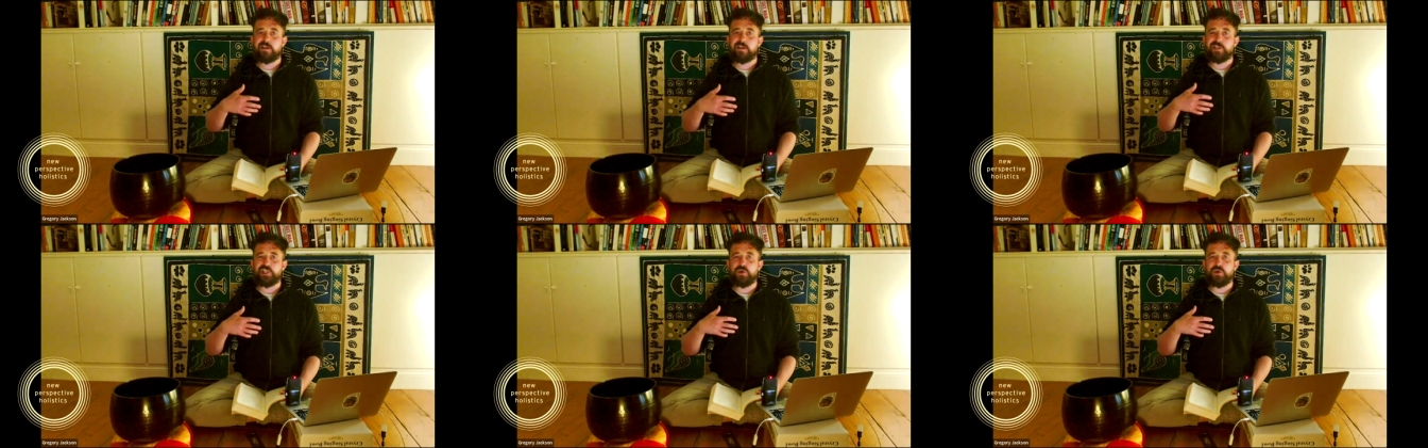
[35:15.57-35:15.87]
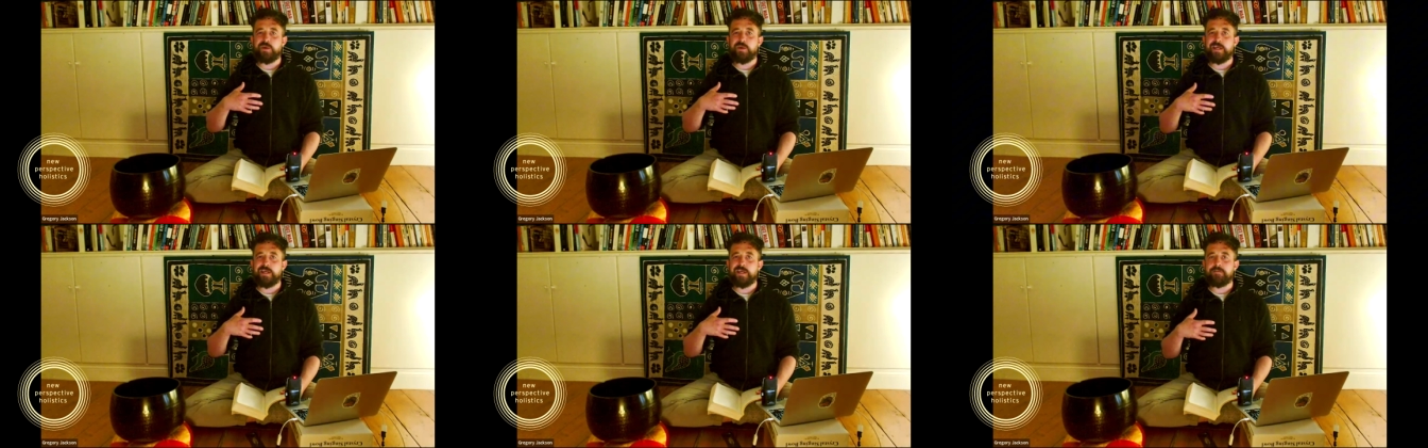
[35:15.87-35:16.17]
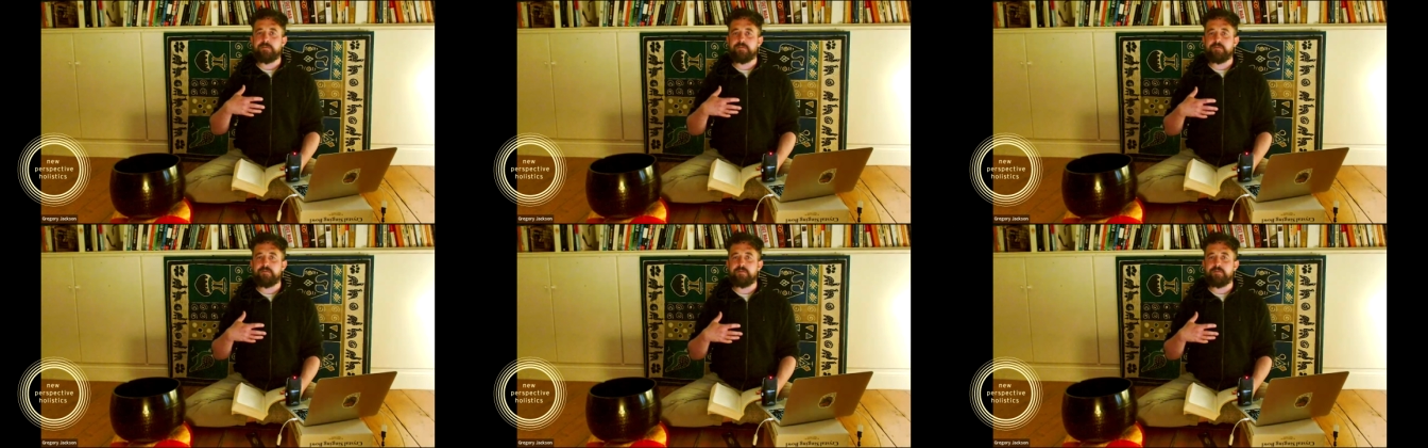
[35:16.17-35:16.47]
to
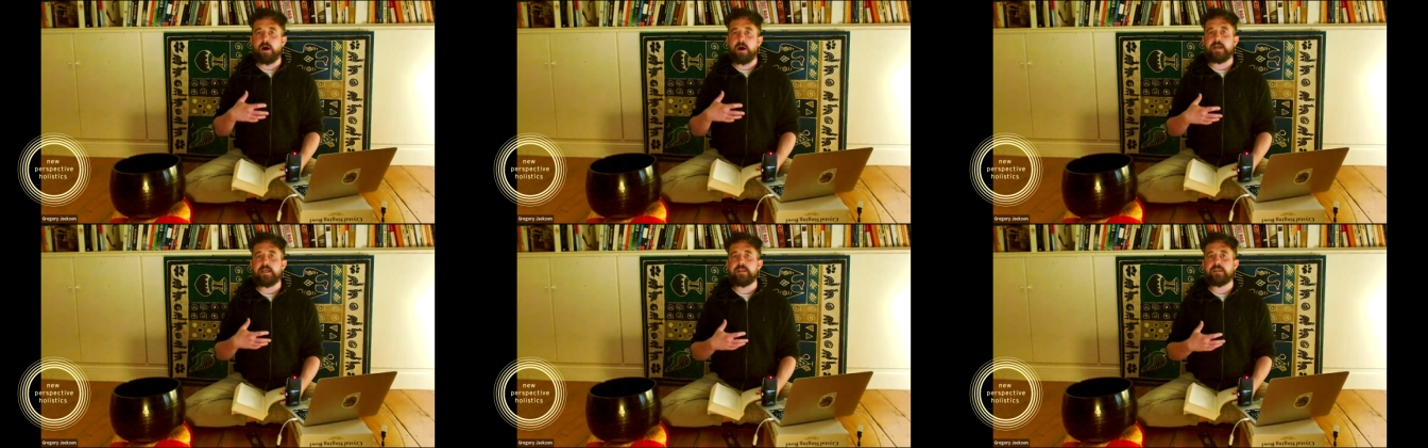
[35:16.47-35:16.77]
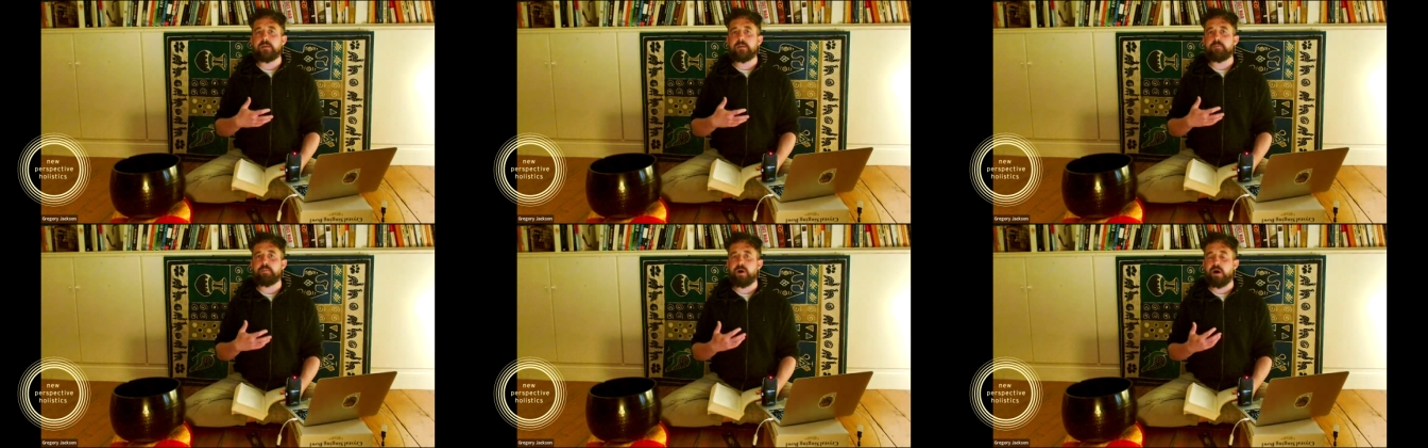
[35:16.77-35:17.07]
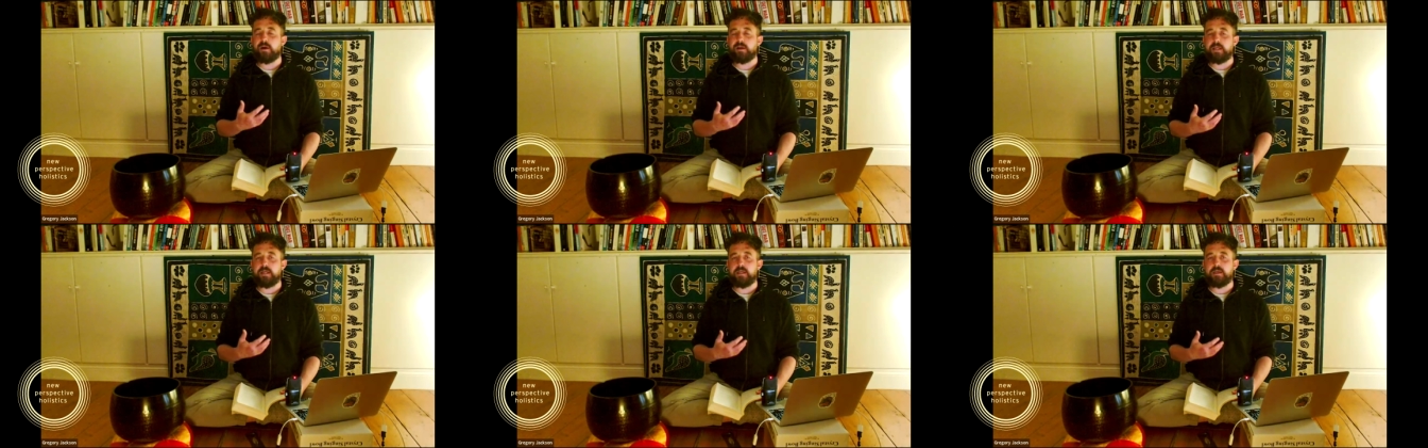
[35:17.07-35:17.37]
invite the
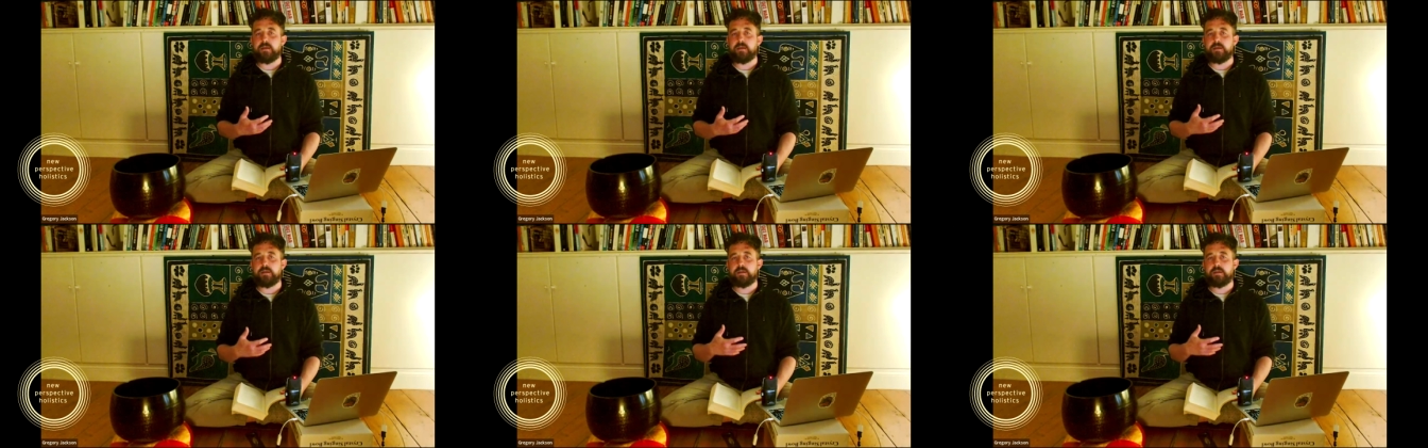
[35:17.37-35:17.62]
body